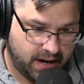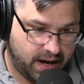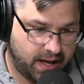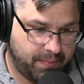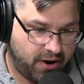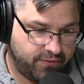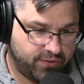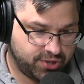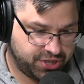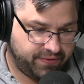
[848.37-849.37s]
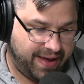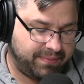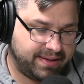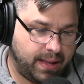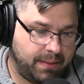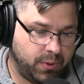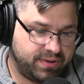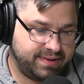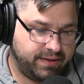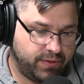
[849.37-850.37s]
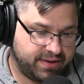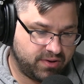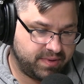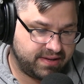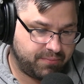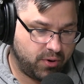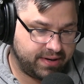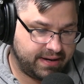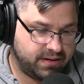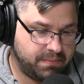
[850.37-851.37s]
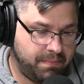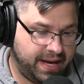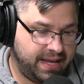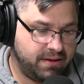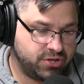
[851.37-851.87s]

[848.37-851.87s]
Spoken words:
Our version of Absalom City of Lost Omens is broken down into many